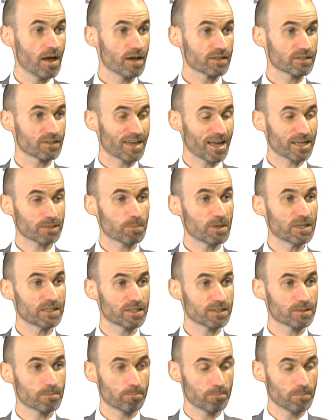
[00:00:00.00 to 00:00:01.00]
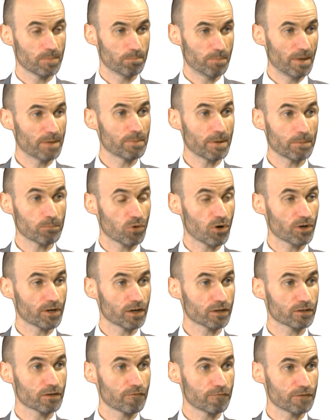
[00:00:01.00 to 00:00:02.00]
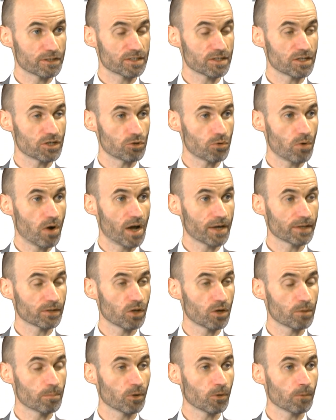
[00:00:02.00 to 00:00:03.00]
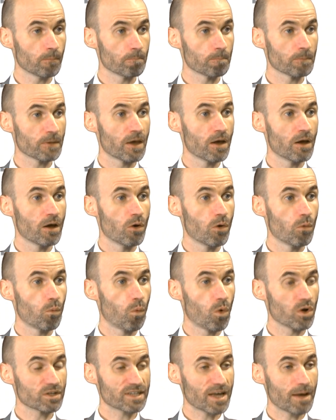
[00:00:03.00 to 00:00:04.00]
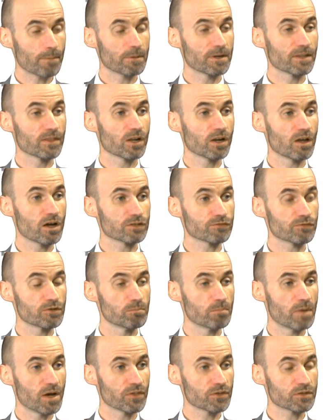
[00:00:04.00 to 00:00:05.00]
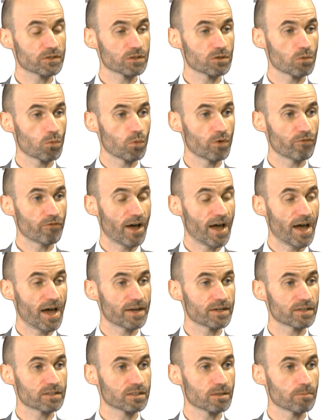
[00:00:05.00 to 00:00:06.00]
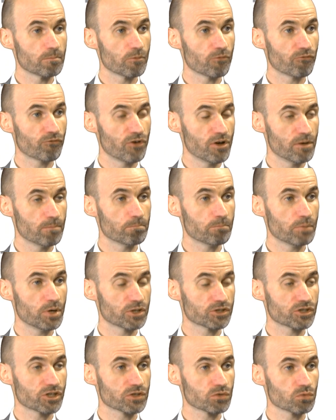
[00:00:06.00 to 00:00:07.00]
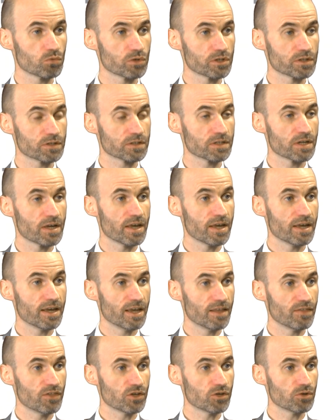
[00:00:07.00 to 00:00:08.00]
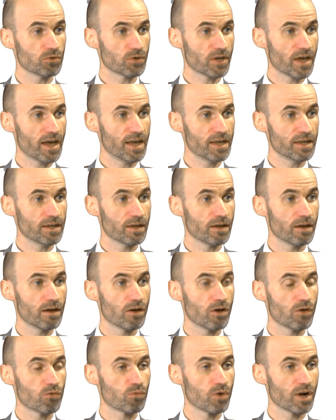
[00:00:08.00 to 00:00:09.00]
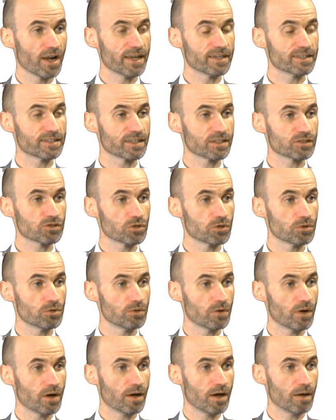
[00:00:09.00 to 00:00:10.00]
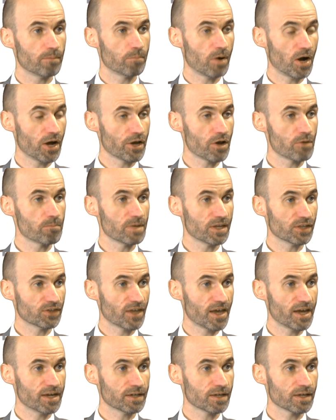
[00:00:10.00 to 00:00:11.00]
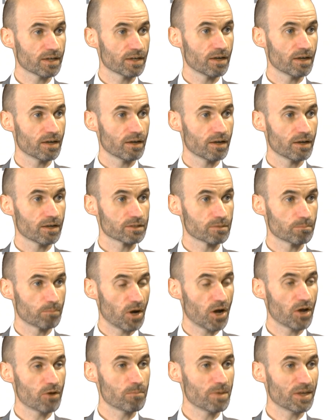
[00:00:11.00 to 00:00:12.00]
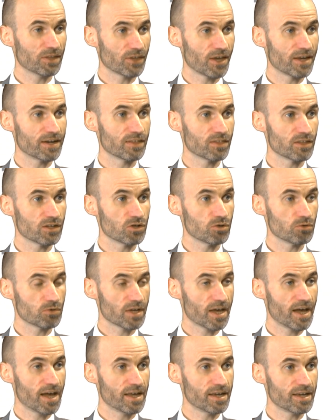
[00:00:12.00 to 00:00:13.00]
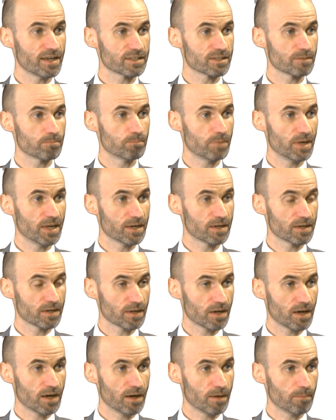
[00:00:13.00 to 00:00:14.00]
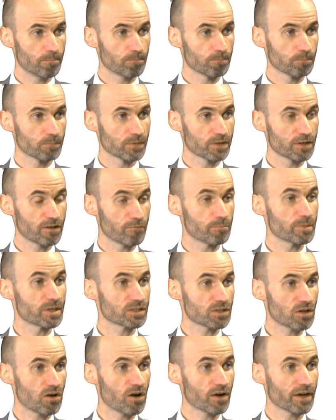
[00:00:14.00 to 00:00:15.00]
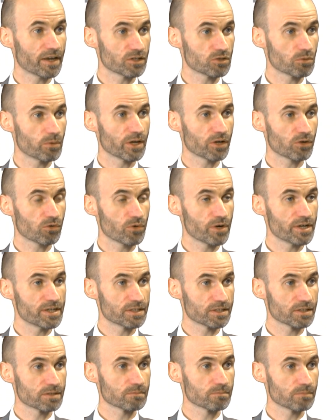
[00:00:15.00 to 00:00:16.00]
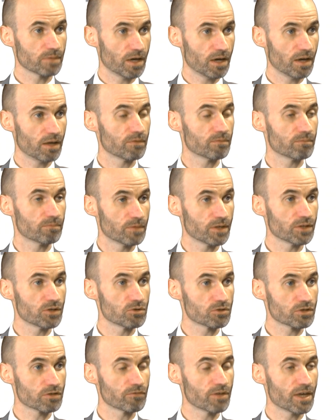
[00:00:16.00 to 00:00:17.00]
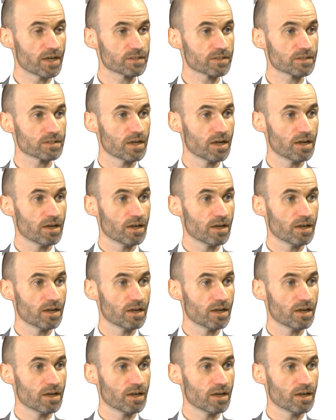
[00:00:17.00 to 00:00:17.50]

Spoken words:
So GasPT is a big, big product for CUI Global. What's happened in the last few months, we've had some firm purchase orders in the UK relating to biomethane. So biomethane in the UK is a big government target to increase the use of this.